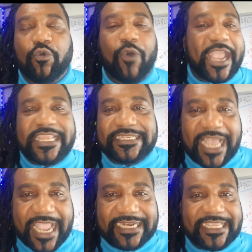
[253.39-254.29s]

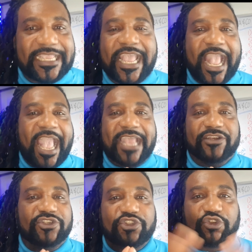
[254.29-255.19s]
whitey-tidy
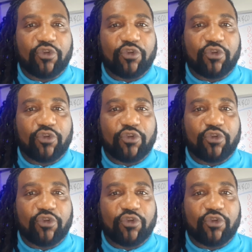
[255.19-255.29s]
and